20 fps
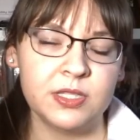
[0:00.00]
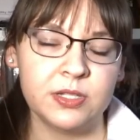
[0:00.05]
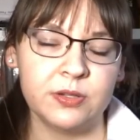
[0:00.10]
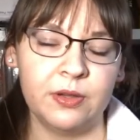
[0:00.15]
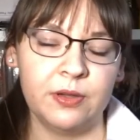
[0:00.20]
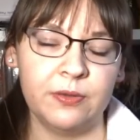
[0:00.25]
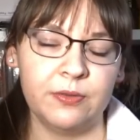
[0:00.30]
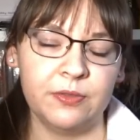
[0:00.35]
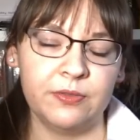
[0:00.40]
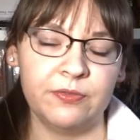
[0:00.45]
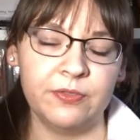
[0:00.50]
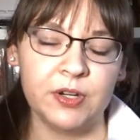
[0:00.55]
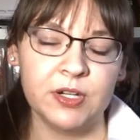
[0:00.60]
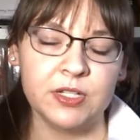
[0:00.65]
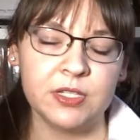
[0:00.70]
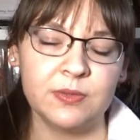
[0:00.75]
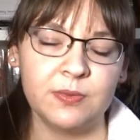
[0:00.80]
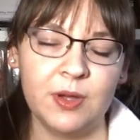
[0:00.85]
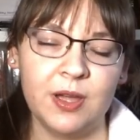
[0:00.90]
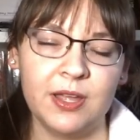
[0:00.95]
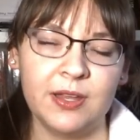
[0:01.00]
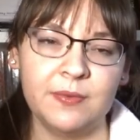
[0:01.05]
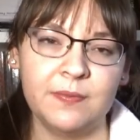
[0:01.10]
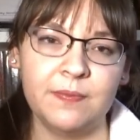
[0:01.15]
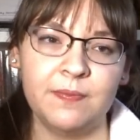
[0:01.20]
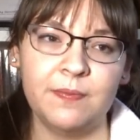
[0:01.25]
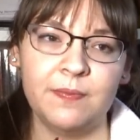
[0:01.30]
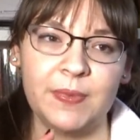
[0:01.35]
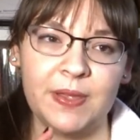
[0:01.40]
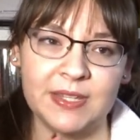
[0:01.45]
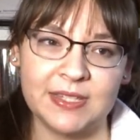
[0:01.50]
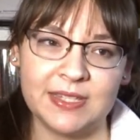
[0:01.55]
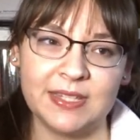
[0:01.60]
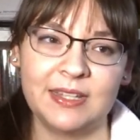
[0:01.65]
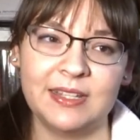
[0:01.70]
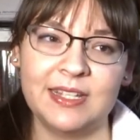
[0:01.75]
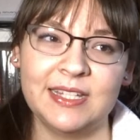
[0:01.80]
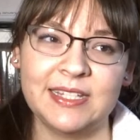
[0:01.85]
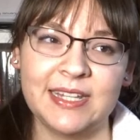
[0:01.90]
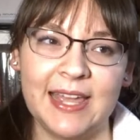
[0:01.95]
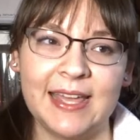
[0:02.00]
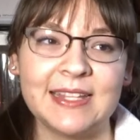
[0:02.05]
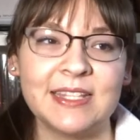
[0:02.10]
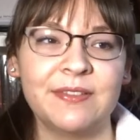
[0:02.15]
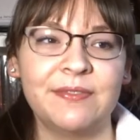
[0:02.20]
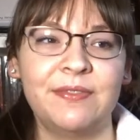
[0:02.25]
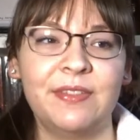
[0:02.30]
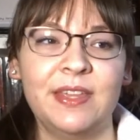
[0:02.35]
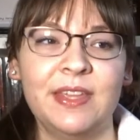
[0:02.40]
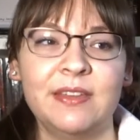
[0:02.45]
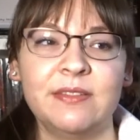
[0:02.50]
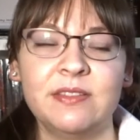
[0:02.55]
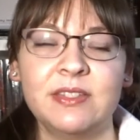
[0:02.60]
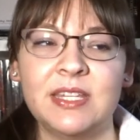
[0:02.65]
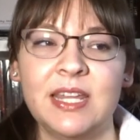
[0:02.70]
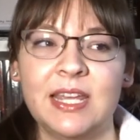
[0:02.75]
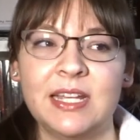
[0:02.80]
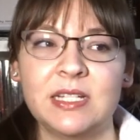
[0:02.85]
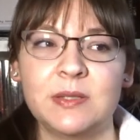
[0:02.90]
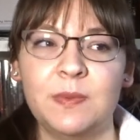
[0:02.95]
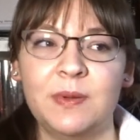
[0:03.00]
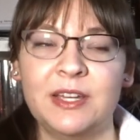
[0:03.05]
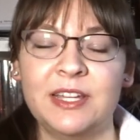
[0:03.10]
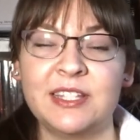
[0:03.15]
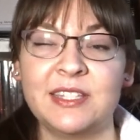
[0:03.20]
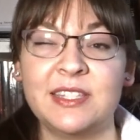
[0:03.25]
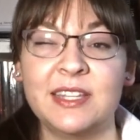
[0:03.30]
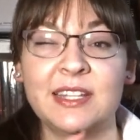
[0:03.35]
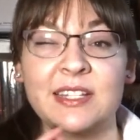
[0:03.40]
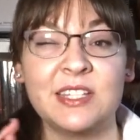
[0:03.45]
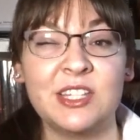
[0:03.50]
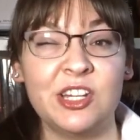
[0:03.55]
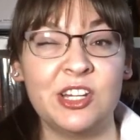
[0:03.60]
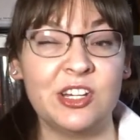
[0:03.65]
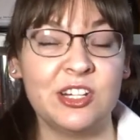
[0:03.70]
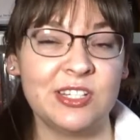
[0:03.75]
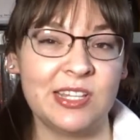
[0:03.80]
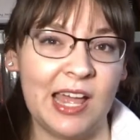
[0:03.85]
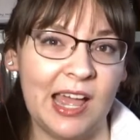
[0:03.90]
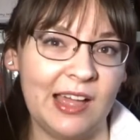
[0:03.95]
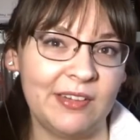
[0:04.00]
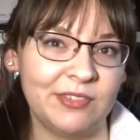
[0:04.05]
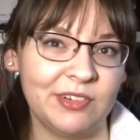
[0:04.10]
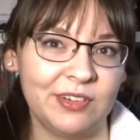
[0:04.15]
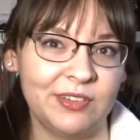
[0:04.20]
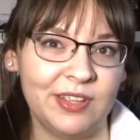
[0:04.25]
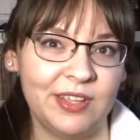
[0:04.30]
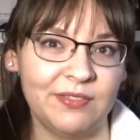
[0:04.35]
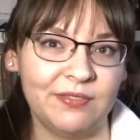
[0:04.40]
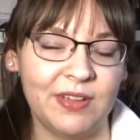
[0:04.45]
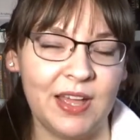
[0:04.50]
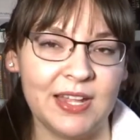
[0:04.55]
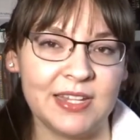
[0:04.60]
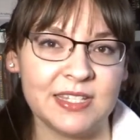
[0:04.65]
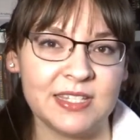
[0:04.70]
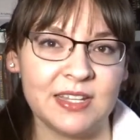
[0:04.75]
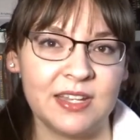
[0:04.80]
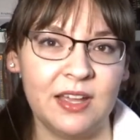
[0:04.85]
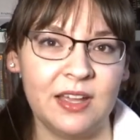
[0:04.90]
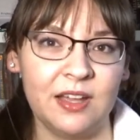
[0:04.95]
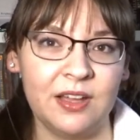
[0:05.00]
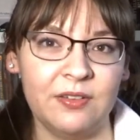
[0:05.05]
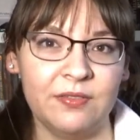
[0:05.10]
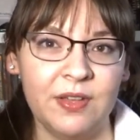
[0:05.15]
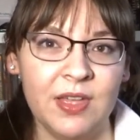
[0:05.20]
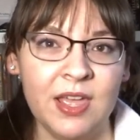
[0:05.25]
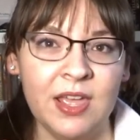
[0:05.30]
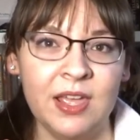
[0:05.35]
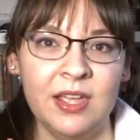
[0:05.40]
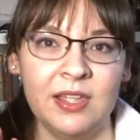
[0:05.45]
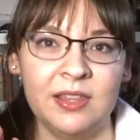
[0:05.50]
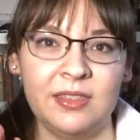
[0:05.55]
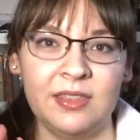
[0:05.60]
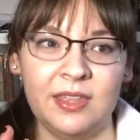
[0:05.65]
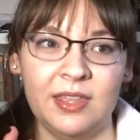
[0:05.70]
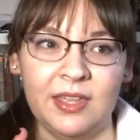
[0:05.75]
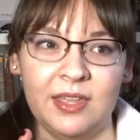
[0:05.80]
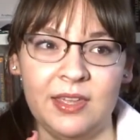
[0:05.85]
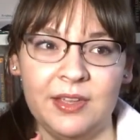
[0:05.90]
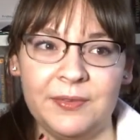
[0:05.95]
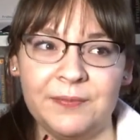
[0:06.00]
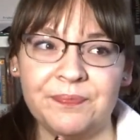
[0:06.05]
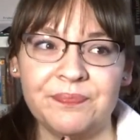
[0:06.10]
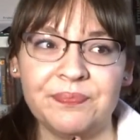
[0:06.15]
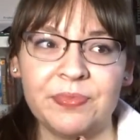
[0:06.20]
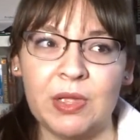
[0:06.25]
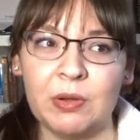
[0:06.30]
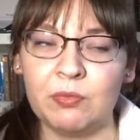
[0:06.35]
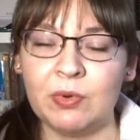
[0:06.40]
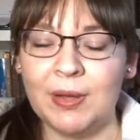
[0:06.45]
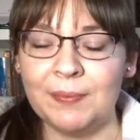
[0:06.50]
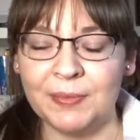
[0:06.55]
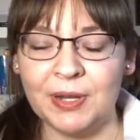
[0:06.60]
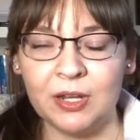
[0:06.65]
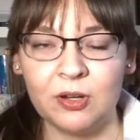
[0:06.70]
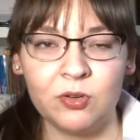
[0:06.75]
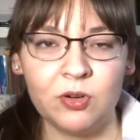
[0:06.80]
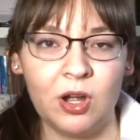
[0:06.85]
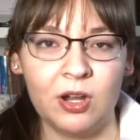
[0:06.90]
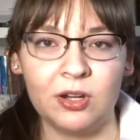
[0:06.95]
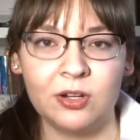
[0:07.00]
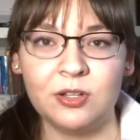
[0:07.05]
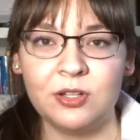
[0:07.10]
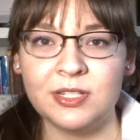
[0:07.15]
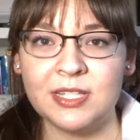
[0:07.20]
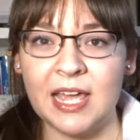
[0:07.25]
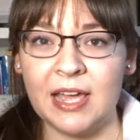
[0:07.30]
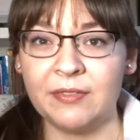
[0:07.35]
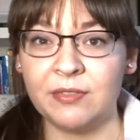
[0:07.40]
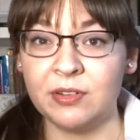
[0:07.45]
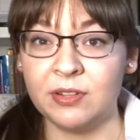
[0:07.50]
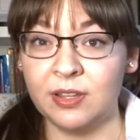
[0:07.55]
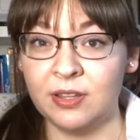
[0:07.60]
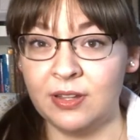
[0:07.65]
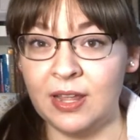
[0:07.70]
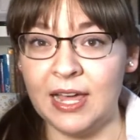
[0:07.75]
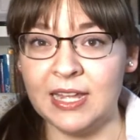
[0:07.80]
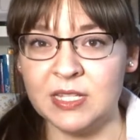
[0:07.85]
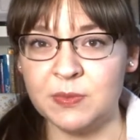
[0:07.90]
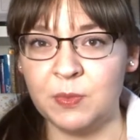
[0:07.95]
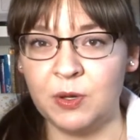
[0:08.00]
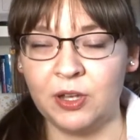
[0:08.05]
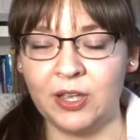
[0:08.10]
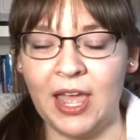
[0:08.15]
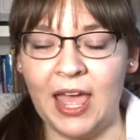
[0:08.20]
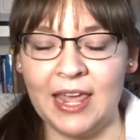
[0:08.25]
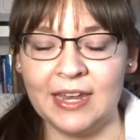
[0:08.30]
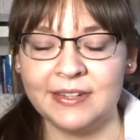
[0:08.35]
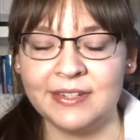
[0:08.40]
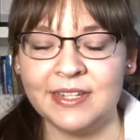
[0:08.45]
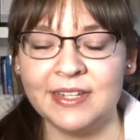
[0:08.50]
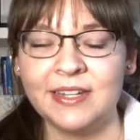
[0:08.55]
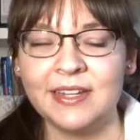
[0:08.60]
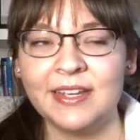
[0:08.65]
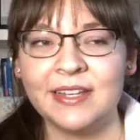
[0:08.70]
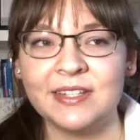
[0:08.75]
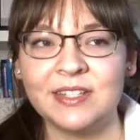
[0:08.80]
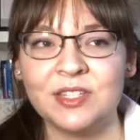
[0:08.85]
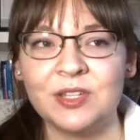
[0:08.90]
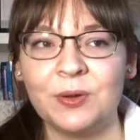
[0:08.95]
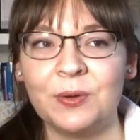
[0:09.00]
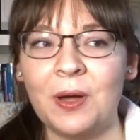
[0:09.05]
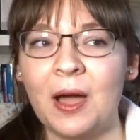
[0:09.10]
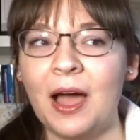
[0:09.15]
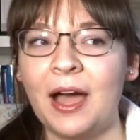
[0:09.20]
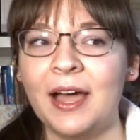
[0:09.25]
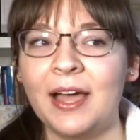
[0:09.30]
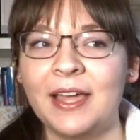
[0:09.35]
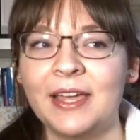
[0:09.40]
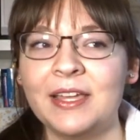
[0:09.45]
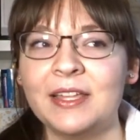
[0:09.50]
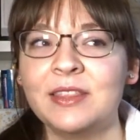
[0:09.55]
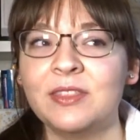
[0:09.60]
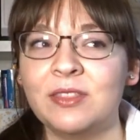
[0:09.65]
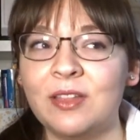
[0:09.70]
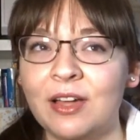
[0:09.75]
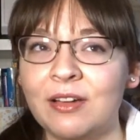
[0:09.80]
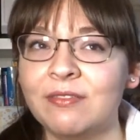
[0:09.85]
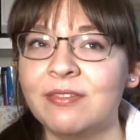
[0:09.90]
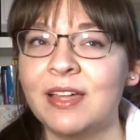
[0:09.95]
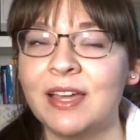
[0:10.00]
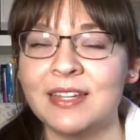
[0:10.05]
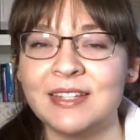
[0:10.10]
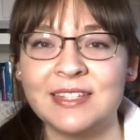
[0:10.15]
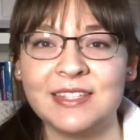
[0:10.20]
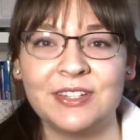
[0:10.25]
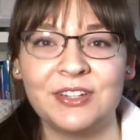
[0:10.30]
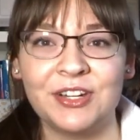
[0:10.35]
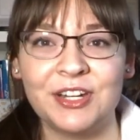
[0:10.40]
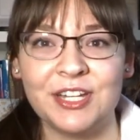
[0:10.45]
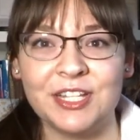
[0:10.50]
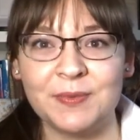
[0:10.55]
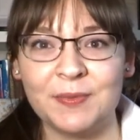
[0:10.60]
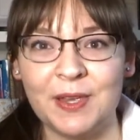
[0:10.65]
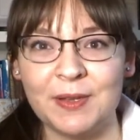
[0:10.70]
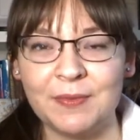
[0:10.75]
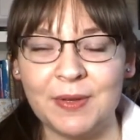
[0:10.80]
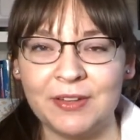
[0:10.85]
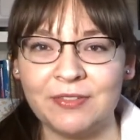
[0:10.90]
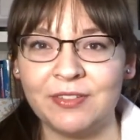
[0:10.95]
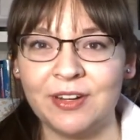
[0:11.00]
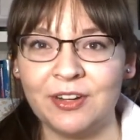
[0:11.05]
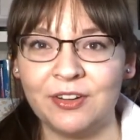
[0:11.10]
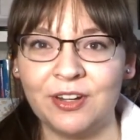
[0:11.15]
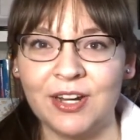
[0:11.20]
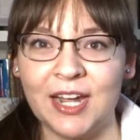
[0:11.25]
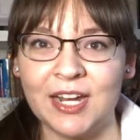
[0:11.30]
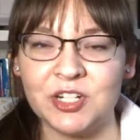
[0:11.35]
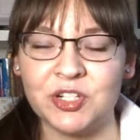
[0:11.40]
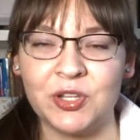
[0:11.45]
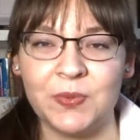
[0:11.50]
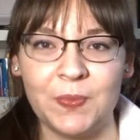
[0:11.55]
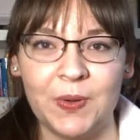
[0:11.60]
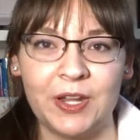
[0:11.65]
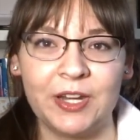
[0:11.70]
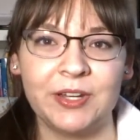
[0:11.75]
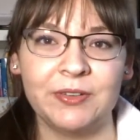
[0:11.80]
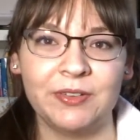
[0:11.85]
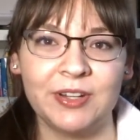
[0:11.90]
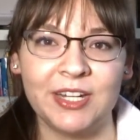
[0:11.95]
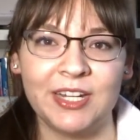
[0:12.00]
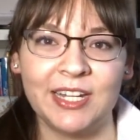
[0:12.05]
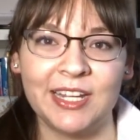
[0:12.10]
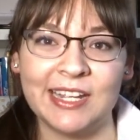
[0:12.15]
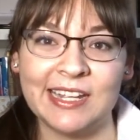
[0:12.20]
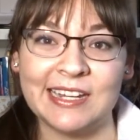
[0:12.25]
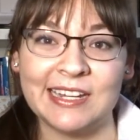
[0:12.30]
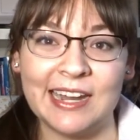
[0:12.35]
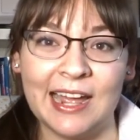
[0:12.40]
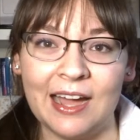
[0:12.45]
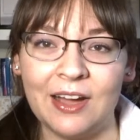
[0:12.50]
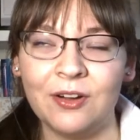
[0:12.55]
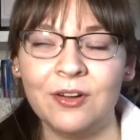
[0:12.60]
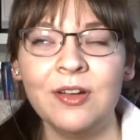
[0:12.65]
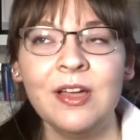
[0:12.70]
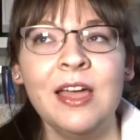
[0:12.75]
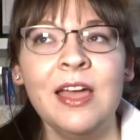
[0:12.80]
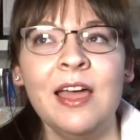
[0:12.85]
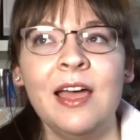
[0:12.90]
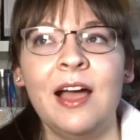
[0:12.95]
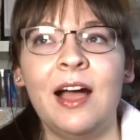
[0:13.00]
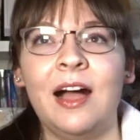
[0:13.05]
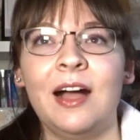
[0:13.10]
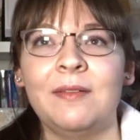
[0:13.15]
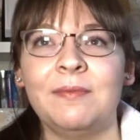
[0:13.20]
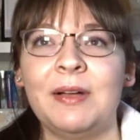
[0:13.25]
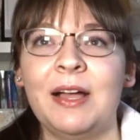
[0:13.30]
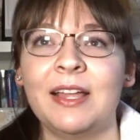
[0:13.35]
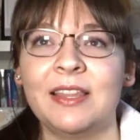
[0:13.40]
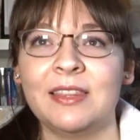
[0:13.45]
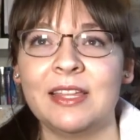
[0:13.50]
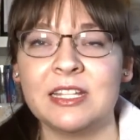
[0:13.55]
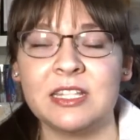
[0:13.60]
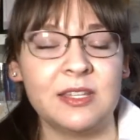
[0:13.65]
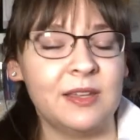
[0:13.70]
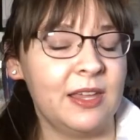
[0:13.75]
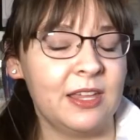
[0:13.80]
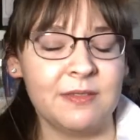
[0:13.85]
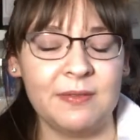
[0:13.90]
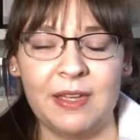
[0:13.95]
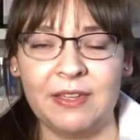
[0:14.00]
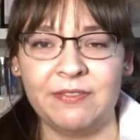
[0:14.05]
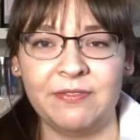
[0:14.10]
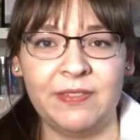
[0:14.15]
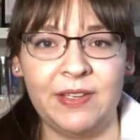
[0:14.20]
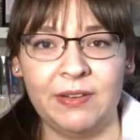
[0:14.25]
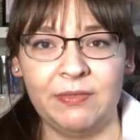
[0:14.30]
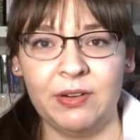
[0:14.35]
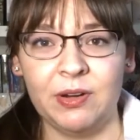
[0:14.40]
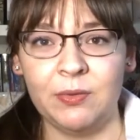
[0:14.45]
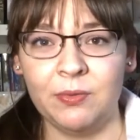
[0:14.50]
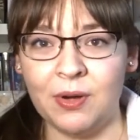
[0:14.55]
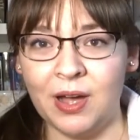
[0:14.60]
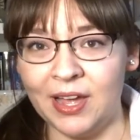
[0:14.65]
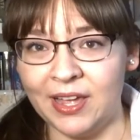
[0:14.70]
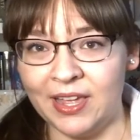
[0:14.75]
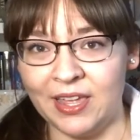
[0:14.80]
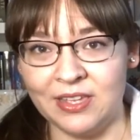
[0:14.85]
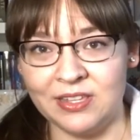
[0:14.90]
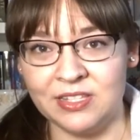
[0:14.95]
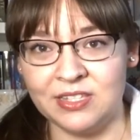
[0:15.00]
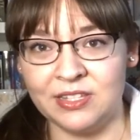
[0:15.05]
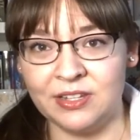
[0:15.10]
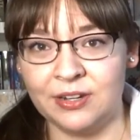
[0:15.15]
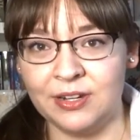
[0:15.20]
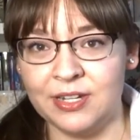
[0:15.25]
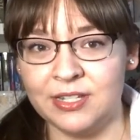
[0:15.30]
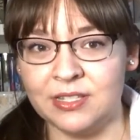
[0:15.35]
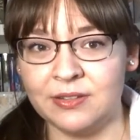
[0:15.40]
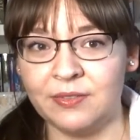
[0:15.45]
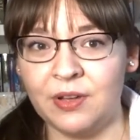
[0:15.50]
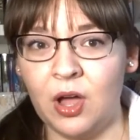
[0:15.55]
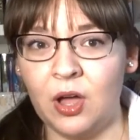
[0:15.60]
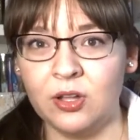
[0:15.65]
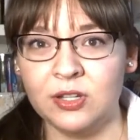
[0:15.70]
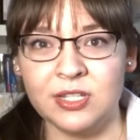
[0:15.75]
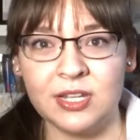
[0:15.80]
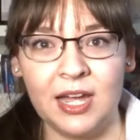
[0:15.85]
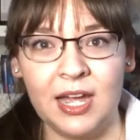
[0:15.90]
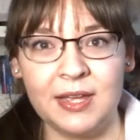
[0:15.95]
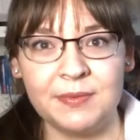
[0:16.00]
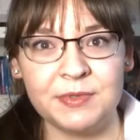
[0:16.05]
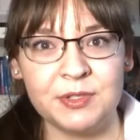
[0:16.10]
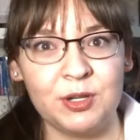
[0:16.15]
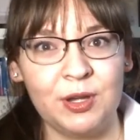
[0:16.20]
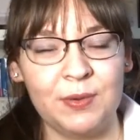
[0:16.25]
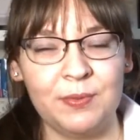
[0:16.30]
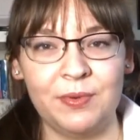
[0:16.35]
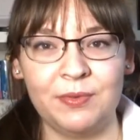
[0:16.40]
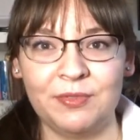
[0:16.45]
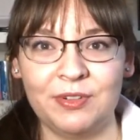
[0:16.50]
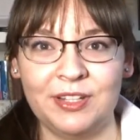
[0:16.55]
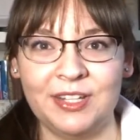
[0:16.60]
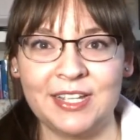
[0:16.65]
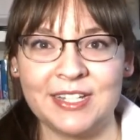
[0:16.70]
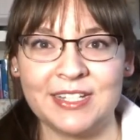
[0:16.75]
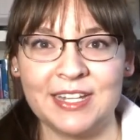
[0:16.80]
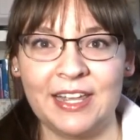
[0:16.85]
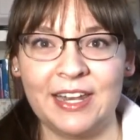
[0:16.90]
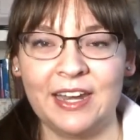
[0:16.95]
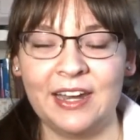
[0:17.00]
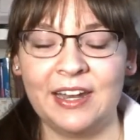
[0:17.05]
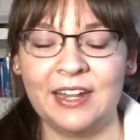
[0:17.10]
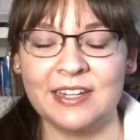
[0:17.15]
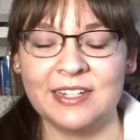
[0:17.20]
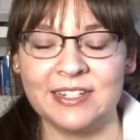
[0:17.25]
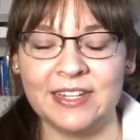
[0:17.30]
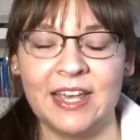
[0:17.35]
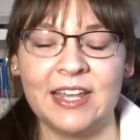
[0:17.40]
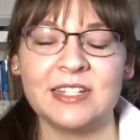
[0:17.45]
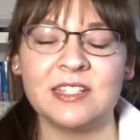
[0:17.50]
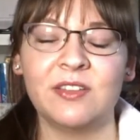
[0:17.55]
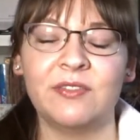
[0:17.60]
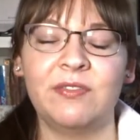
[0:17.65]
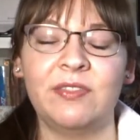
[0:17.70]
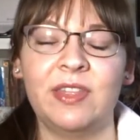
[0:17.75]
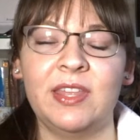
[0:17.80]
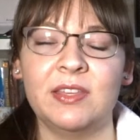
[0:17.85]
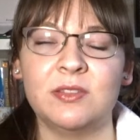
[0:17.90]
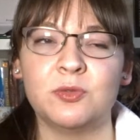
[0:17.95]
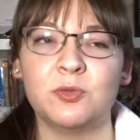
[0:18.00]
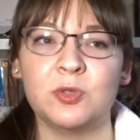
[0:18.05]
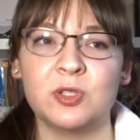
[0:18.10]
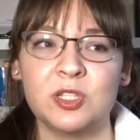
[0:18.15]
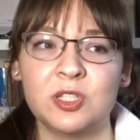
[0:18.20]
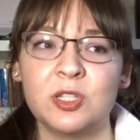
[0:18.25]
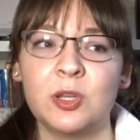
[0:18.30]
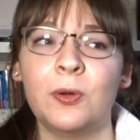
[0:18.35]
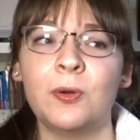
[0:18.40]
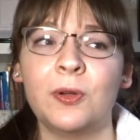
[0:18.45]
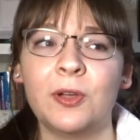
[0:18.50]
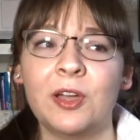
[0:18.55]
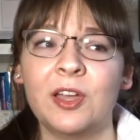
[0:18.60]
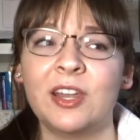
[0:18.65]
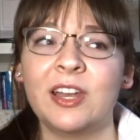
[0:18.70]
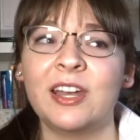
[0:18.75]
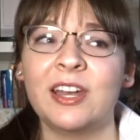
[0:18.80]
So the first one, basically Dance of Thieves, takes place 6 years after the events of the Remnant Chronicles after the last book ended, and so I love that series. Me and my friend are actually buddy reading it now. That's like my favorite YA series of all time, so I've been really excited, and Dance of Thieves was so good.